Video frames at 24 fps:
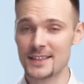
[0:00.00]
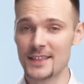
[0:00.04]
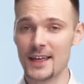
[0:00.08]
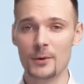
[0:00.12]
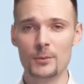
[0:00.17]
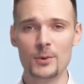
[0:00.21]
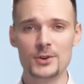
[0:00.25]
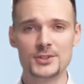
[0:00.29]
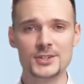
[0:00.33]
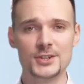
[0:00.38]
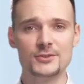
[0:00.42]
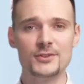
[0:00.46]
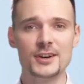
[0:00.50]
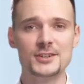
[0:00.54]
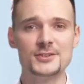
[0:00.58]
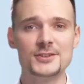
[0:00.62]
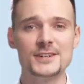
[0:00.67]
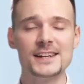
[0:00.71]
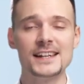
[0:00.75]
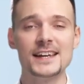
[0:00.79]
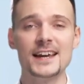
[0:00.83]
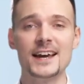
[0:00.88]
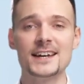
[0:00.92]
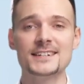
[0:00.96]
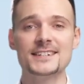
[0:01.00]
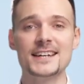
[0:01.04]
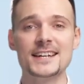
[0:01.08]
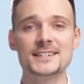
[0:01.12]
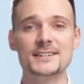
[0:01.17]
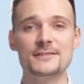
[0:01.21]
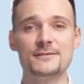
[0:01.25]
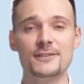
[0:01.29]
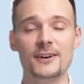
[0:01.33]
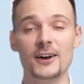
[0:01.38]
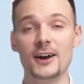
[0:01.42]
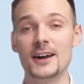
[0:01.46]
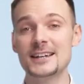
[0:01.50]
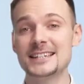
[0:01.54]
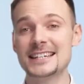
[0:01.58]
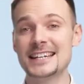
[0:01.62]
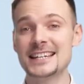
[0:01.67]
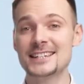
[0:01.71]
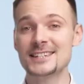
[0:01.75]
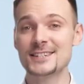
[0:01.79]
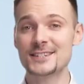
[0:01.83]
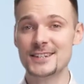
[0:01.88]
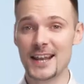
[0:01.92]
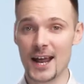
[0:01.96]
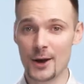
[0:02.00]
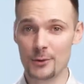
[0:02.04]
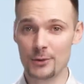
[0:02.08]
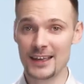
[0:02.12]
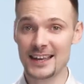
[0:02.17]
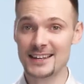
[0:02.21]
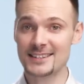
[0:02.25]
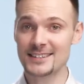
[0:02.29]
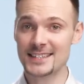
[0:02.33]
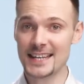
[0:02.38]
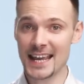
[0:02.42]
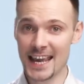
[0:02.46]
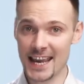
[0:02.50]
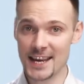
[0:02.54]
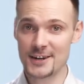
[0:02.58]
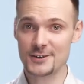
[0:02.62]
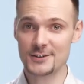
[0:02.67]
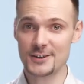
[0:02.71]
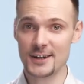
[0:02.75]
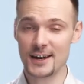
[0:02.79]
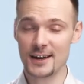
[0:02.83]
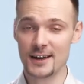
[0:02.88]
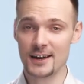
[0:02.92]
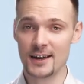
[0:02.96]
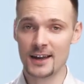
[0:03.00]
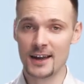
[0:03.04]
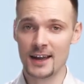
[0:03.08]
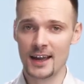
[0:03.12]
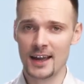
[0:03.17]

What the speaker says: that was originally identified in Southeast Asia,